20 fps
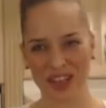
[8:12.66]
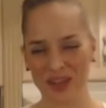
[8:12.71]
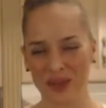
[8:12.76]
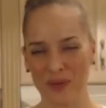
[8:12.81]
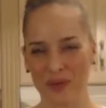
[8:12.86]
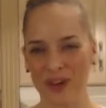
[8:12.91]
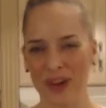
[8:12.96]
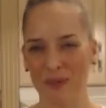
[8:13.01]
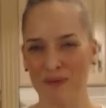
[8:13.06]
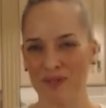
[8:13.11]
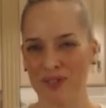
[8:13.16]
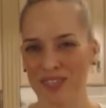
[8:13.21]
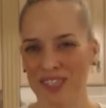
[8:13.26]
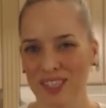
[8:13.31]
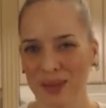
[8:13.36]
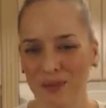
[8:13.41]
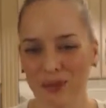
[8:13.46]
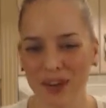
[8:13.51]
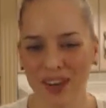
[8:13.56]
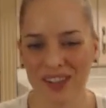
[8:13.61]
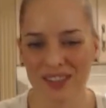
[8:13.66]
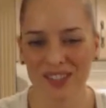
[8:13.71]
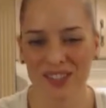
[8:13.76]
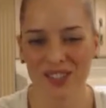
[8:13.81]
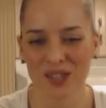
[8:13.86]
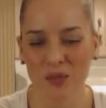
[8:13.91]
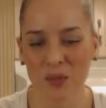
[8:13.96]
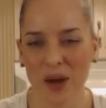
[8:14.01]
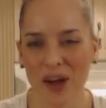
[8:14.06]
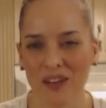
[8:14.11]
the other one up for someone else
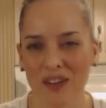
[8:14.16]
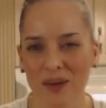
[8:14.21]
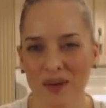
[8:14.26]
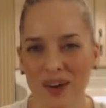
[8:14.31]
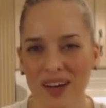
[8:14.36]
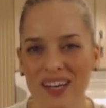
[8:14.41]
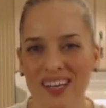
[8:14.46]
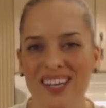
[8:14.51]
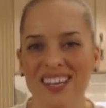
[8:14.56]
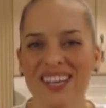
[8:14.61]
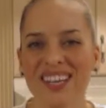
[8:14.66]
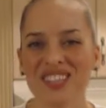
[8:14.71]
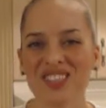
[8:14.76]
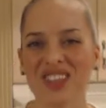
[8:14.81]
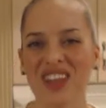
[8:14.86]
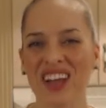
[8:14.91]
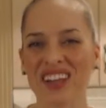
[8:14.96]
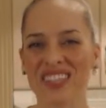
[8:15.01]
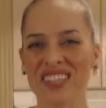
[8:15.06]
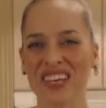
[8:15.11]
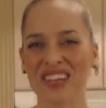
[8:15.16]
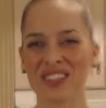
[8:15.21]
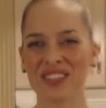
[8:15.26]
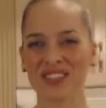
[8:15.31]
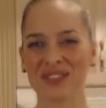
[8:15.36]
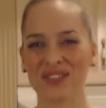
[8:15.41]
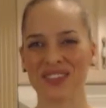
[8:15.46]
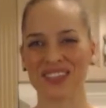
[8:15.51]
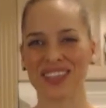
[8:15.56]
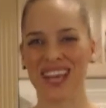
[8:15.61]
as well, all right? So that's how
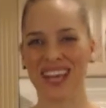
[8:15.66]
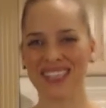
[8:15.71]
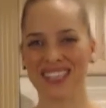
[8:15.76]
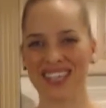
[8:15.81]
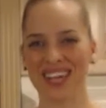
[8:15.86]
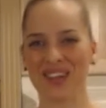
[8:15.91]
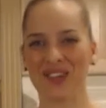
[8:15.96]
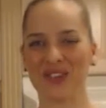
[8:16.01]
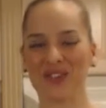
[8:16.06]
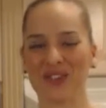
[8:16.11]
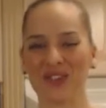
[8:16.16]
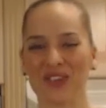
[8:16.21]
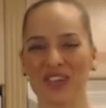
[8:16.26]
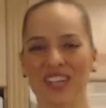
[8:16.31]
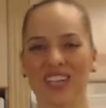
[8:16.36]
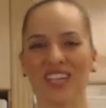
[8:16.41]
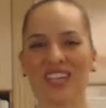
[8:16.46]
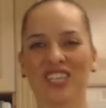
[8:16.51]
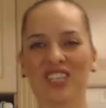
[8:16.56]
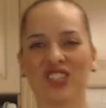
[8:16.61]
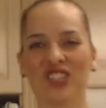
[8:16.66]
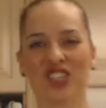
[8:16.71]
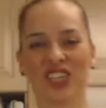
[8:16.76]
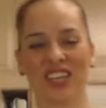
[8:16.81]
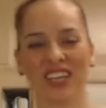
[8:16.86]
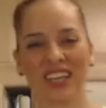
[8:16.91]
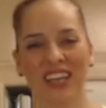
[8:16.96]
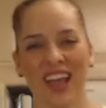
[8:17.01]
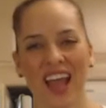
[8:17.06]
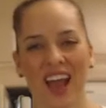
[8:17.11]
you do it. That's how you cook
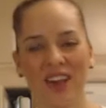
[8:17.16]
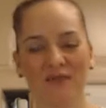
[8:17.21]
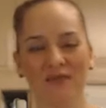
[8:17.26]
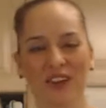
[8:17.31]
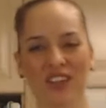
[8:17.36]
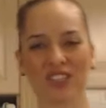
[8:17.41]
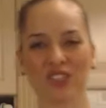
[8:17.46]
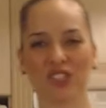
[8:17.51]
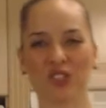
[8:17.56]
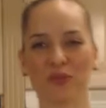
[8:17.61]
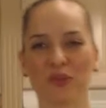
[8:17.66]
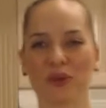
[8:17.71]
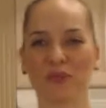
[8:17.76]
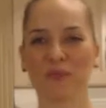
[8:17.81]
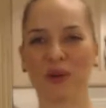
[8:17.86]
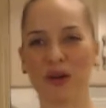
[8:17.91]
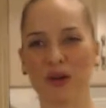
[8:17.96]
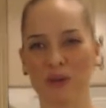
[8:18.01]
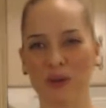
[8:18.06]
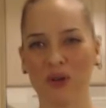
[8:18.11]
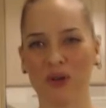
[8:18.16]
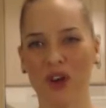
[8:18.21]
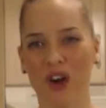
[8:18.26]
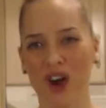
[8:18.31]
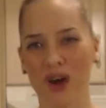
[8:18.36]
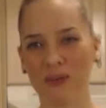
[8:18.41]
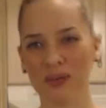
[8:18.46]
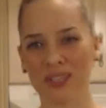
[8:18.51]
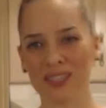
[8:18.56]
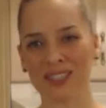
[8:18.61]
chicken and vegetable buttermilk
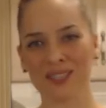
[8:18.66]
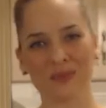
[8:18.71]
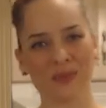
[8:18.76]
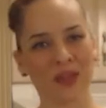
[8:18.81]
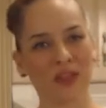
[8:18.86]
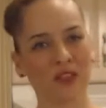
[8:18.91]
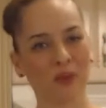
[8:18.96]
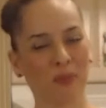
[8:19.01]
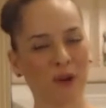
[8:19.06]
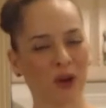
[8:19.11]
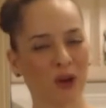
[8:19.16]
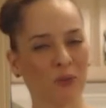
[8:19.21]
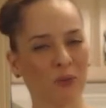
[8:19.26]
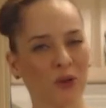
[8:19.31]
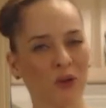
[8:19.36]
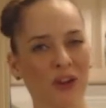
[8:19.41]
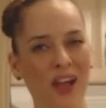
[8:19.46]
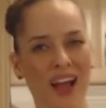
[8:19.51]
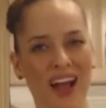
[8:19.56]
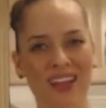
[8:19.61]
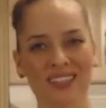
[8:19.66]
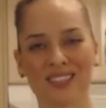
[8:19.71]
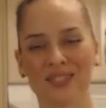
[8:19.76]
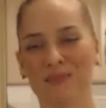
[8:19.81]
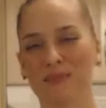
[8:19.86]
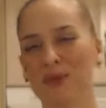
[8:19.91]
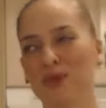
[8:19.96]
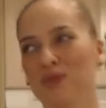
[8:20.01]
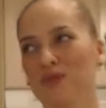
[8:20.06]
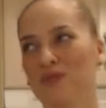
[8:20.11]
omelets. The buttermilk adds a
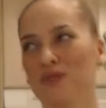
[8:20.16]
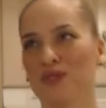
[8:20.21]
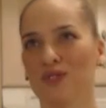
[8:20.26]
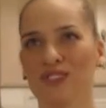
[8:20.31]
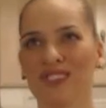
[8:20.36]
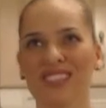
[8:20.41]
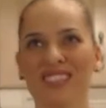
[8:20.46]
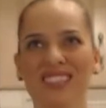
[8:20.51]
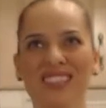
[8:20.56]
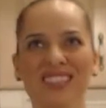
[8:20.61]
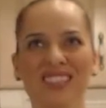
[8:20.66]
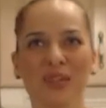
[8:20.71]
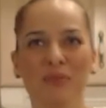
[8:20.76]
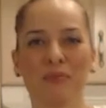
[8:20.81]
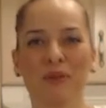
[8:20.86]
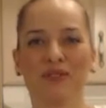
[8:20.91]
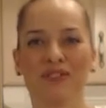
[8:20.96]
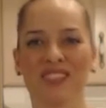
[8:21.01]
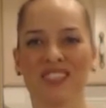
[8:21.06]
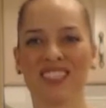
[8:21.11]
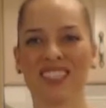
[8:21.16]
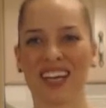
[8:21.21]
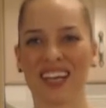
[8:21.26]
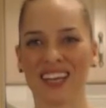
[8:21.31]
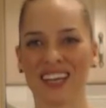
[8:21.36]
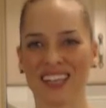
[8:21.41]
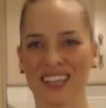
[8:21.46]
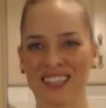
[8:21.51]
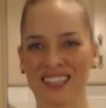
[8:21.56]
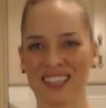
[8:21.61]
beautiful little bit of a
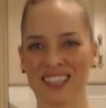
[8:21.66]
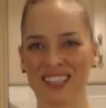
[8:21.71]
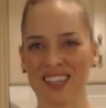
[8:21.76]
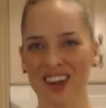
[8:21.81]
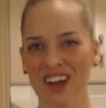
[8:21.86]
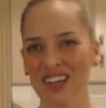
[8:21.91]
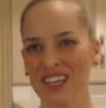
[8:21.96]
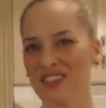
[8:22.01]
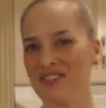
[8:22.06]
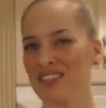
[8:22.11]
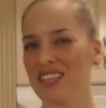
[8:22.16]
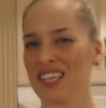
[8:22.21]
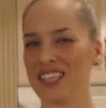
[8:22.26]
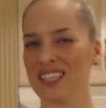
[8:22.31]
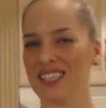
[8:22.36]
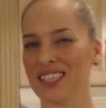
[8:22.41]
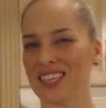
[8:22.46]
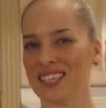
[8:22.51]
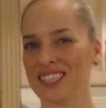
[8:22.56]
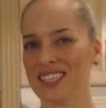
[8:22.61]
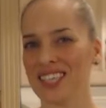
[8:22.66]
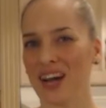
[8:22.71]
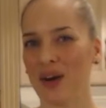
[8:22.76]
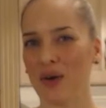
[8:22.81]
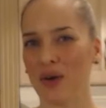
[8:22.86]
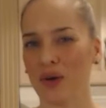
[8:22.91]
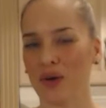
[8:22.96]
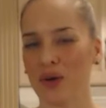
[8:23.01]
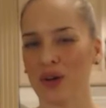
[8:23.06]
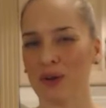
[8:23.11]
decadence. It kind of tastes like
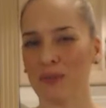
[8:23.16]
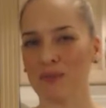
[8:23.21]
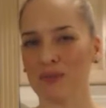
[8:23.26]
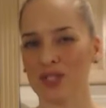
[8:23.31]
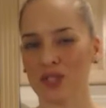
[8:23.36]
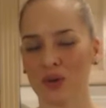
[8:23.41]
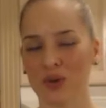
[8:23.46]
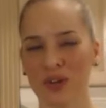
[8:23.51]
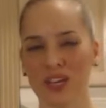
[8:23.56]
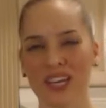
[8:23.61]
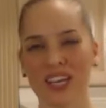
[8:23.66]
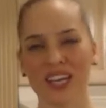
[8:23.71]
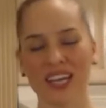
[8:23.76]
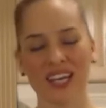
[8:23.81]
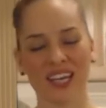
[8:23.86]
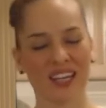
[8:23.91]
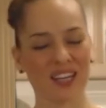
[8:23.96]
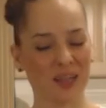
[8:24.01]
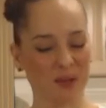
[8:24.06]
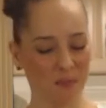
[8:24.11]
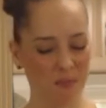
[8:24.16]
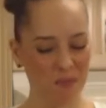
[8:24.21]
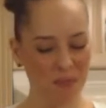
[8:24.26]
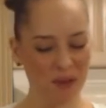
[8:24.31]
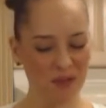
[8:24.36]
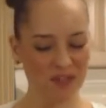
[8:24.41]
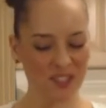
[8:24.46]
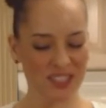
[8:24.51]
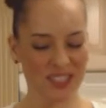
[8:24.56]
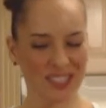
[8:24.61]
sour cream. So it
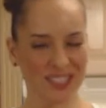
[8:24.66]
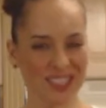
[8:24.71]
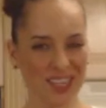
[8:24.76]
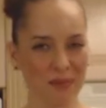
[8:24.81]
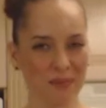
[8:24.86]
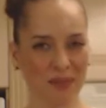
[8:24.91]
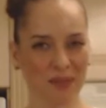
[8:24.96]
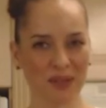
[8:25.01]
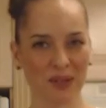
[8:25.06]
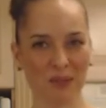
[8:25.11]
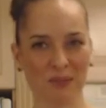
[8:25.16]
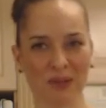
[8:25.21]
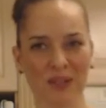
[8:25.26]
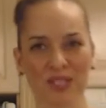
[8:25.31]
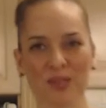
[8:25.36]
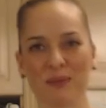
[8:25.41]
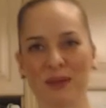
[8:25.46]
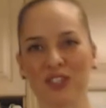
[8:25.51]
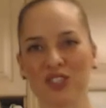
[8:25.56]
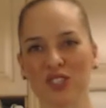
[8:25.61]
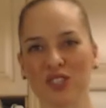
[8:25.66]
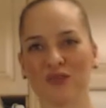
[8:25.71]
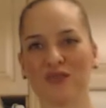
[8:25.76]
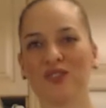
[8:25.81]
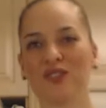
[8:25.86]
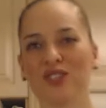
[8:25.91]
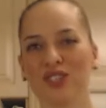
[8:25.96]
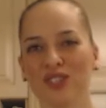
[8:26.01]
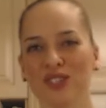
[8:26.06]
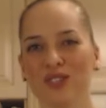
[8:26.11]
beefs this up a little bit, especially if
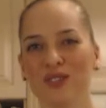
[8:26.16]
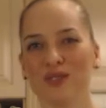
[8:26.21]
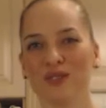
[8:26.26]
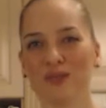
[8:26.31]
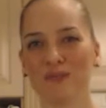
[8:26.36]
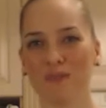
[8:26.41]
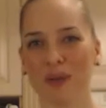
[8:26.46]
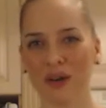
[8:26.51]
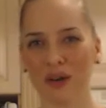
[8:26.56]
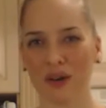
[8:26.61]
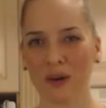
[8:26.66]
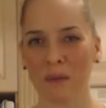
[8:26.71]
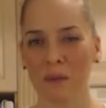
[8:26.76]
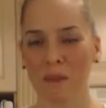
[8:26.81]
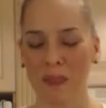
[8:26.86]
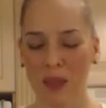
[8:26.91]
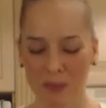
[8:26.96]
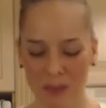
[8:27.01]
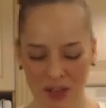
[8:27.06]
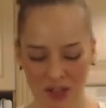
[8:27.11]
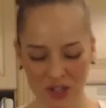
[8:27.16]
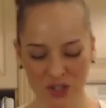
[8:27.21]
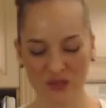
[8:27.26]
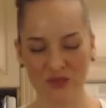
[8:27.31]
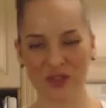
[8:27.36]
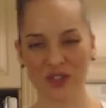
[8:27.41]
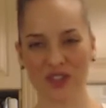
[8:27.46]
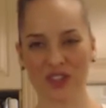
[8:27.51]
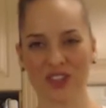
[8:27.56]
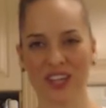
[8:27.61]
you didn't use butter. It makes
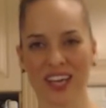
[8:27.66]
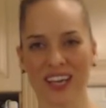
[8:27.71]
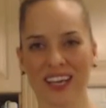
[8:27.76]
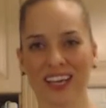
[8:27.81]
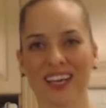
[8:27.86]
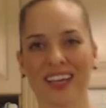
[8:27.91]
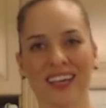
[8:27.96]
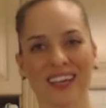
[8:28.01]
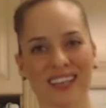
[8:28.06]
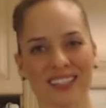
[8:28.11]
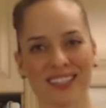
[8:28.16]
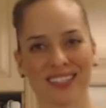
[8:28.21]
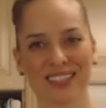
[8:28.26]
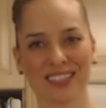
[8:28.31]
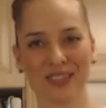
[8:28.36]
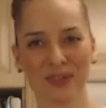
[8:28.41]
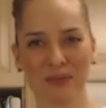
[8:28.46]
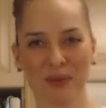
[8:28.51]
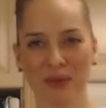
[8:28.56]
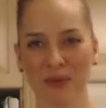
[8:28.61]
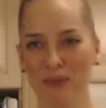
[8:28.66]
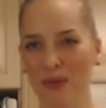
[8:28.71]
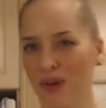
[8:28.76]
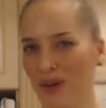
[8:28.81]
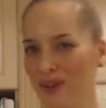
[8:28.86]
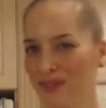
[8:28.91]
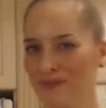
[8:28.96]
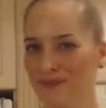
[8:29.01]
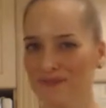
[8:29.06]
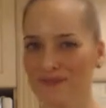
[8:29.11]
you feel like it's a little bit
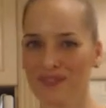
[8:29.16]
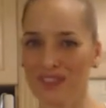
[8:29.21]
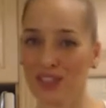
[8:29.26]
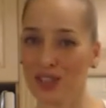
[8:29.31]
more